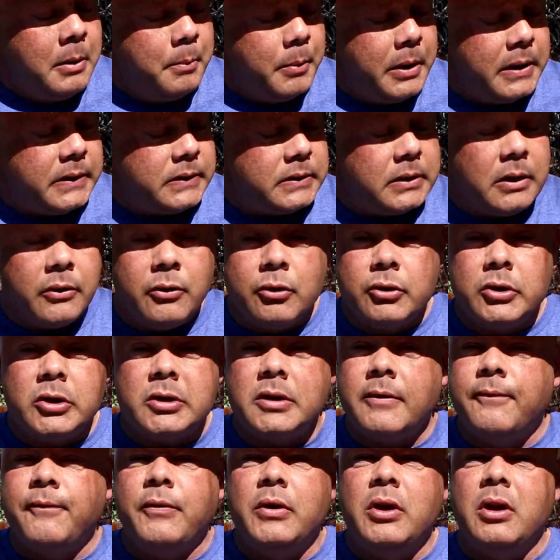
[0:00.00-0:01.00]
But they're
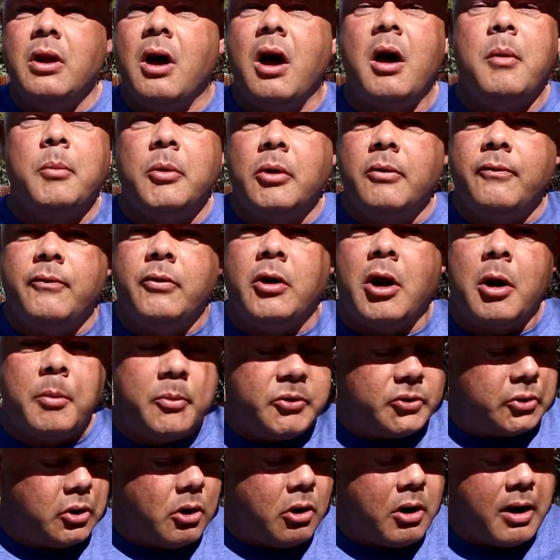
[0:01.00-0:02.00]
just a phenomenal
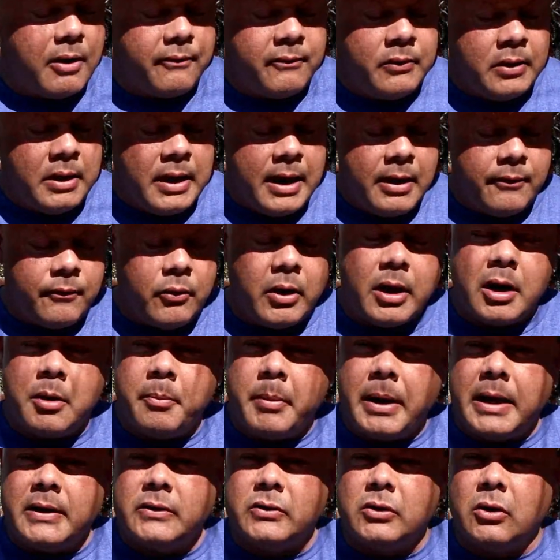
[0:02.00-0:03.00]
cigar. I've never had a
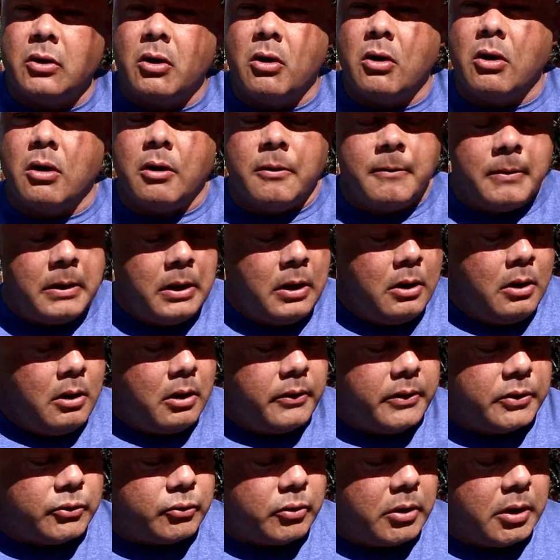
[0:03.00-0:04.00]
bad cigar.
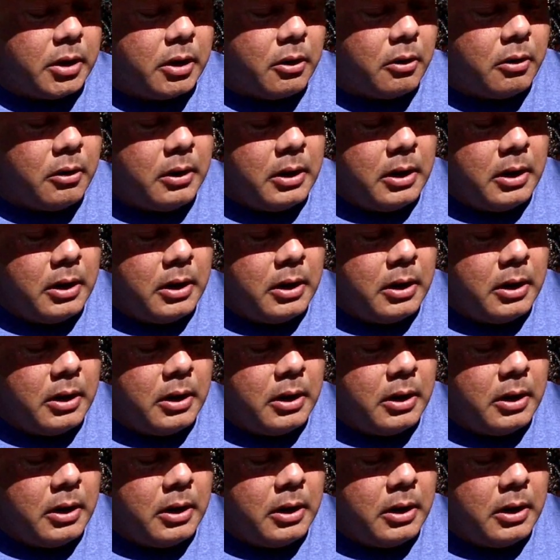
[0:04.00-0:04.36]
This right here.